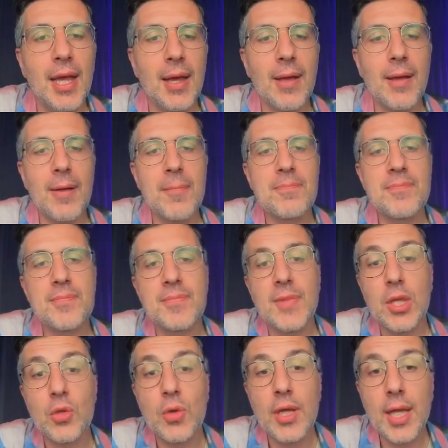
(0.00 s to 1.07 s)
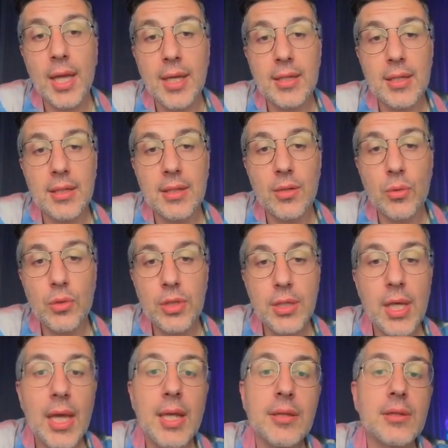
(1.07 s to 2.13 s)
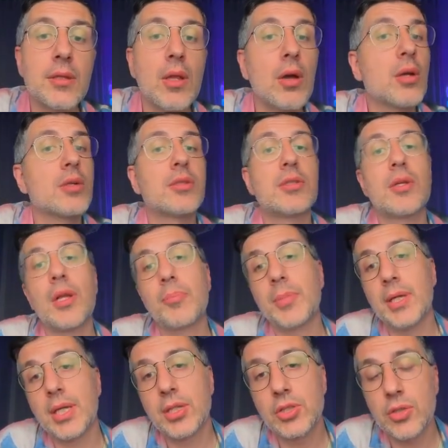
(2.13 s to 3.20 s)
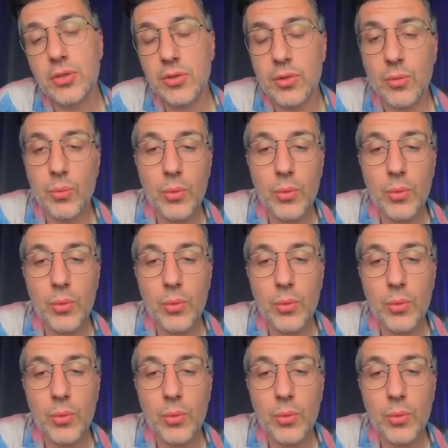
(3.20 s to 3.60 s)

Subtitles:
You can create non-console applications on